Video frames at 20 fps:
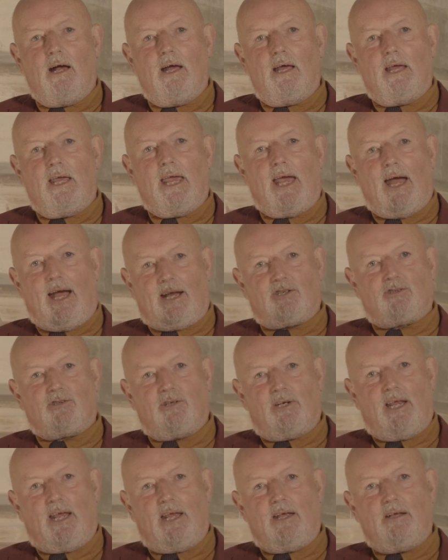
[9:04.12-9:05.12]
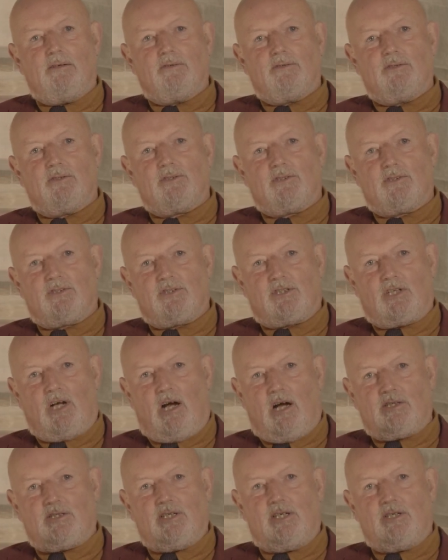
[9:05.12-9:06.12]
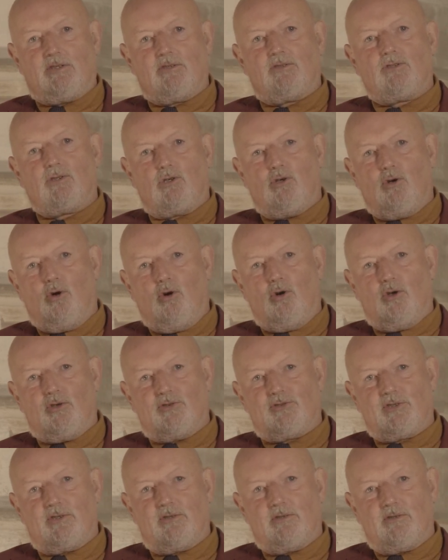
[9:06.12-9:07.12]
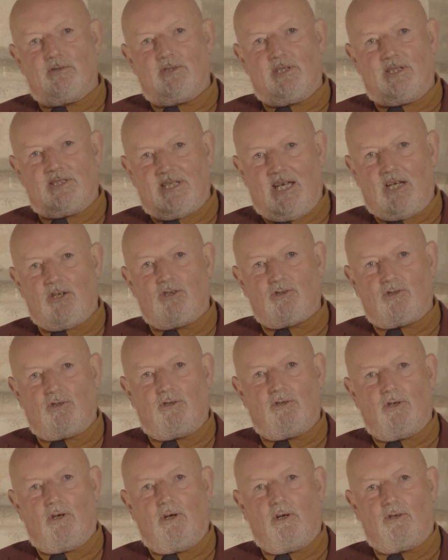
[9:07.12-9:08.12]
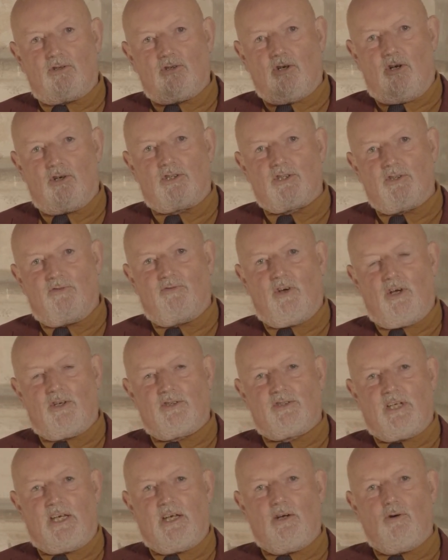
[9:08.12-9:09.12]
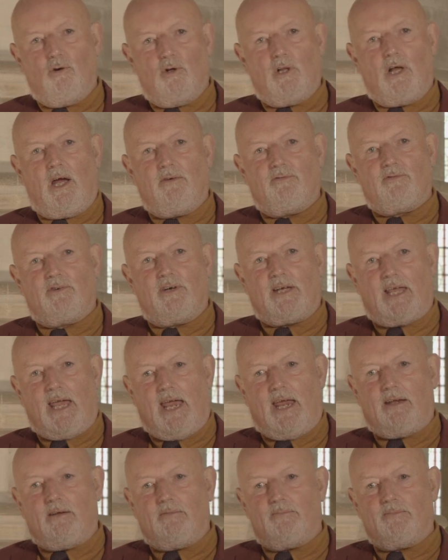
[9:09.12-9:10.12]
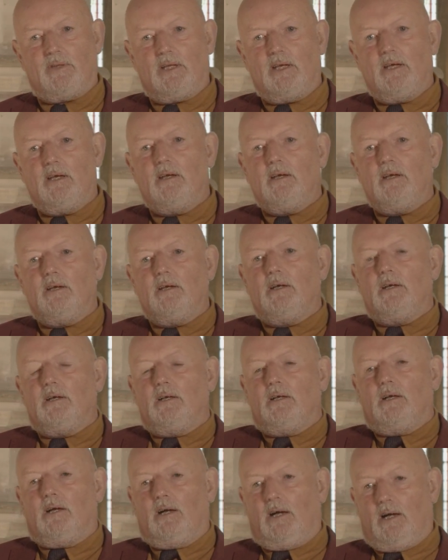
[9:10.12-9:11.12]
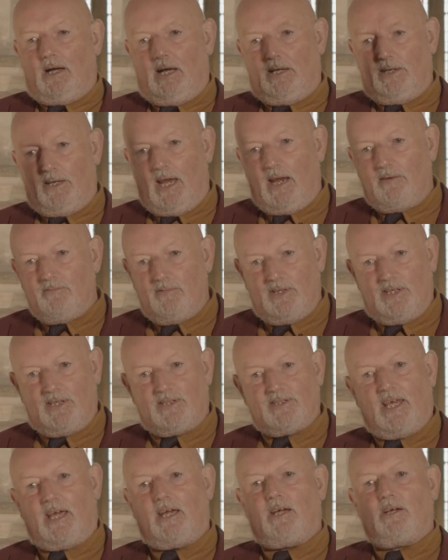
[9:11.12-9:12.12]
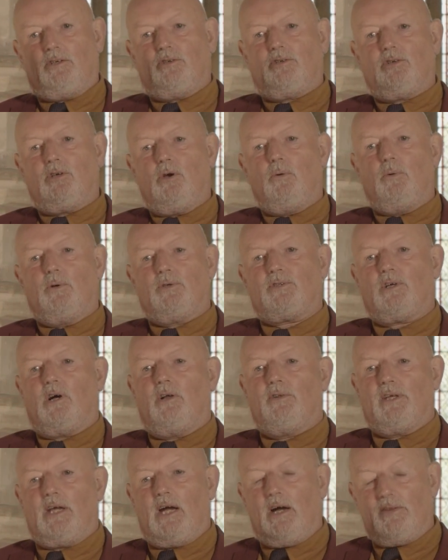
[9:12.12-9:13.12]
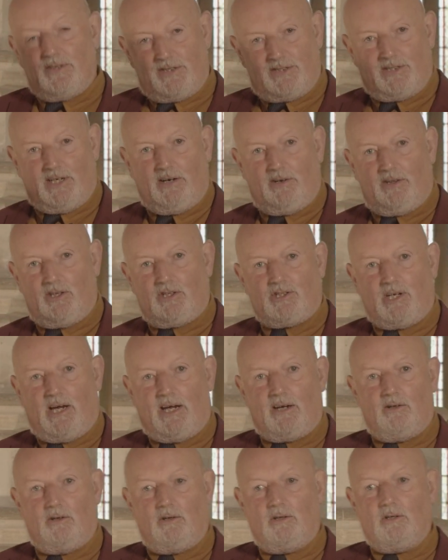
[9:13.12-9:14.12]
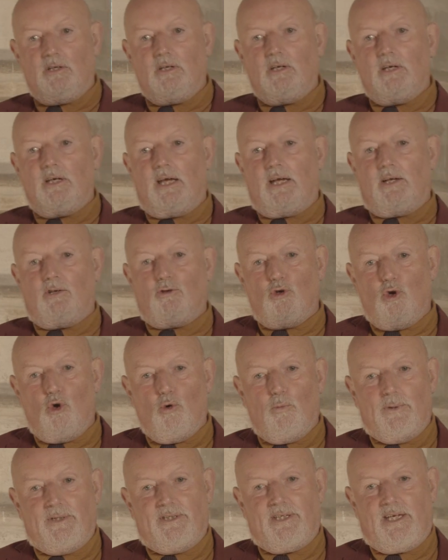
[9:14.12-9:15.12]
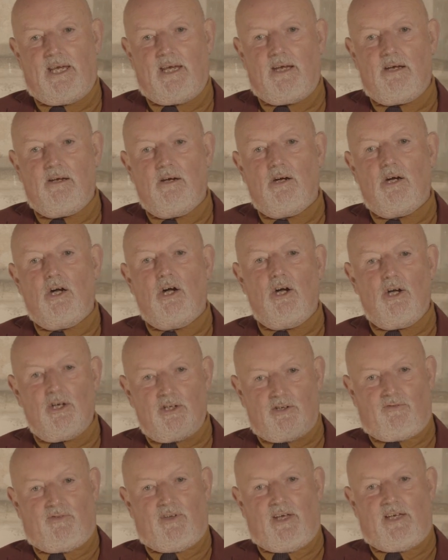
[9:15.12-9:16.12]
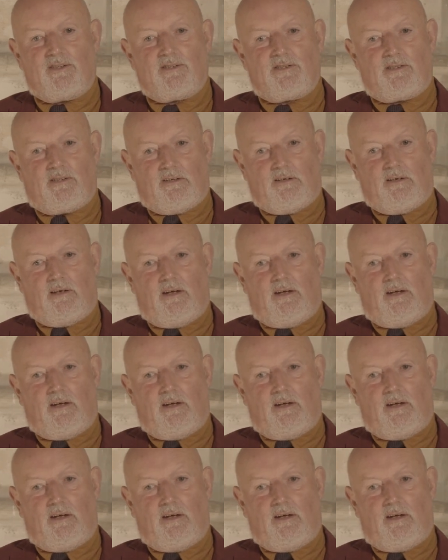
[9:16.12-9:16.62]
he actually started to cause dissension and controversy all over again. And Henry II, who was on the other side of the Channel in Normandy, heard of this